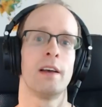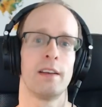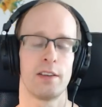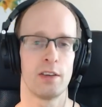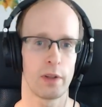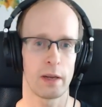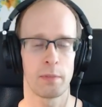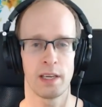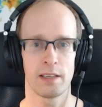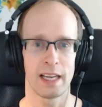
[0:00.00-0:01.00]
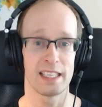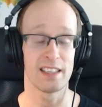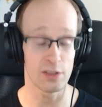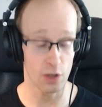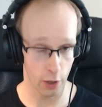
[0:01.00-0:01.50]
you know that my internet
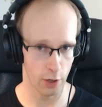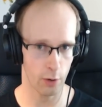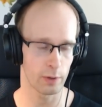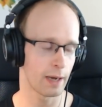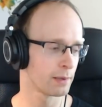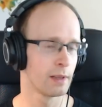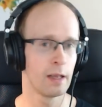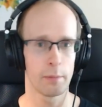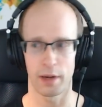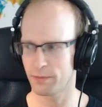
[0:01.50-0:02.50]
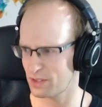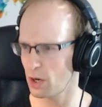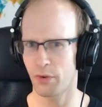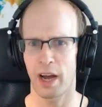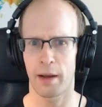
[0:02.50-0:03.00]
did not hold up. But so
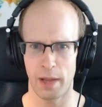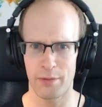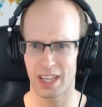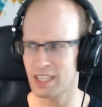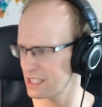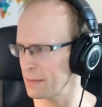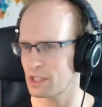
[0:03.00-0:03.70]
far, everything seems to